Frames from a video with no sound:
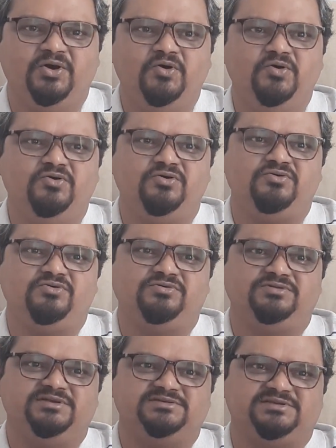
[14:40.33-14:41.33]

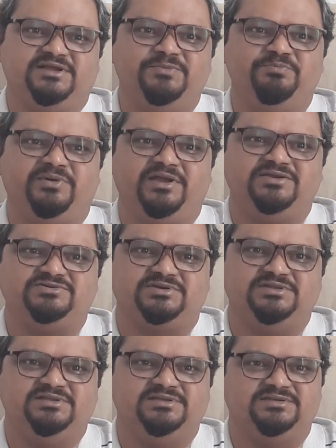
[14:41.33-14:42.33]
Oh, the
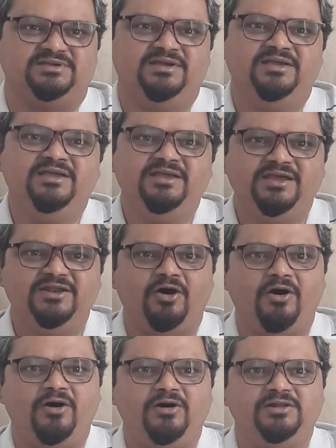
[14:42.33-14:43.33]
celebrations in
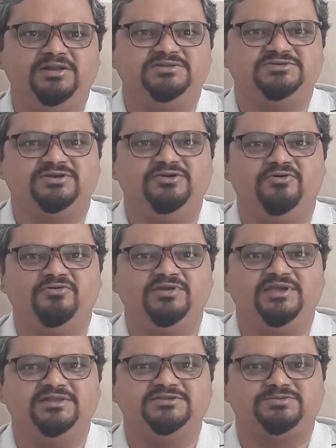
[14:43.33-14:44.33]
all its
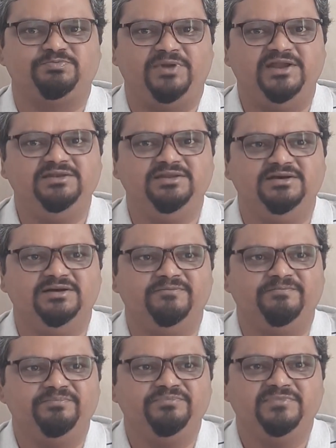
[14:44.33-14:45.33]
glory and splendor
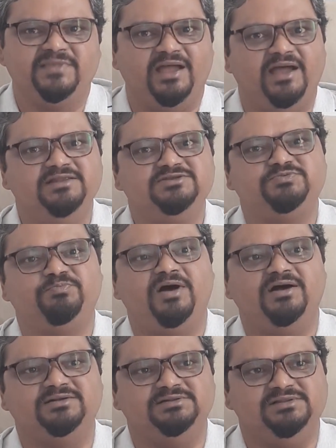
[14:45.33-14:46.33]
and
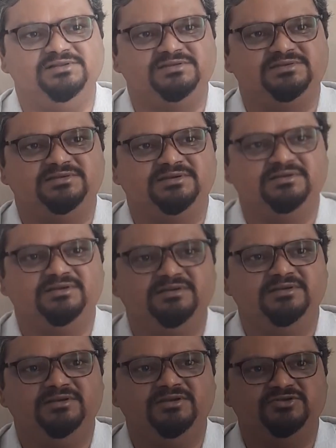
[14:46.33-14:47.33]
sparkles.
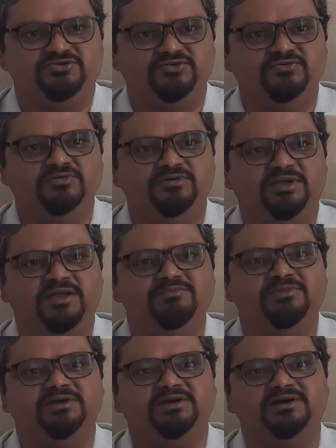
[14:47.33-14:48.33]
Soon
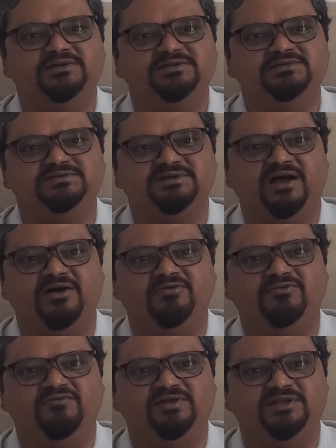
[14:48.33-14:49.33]
came the curtains
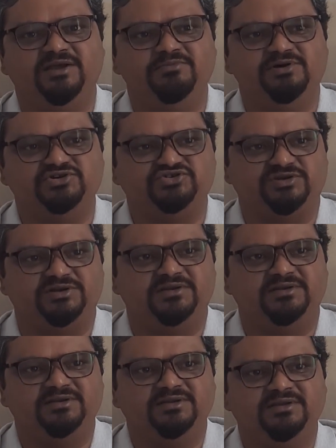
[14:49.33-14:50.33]
down with the
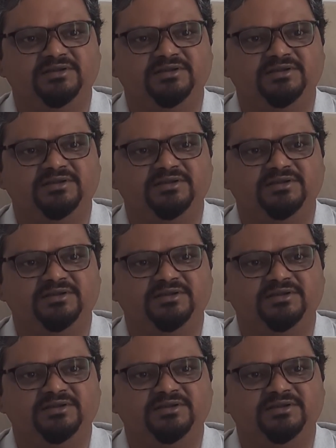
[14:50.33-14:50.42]
immersion.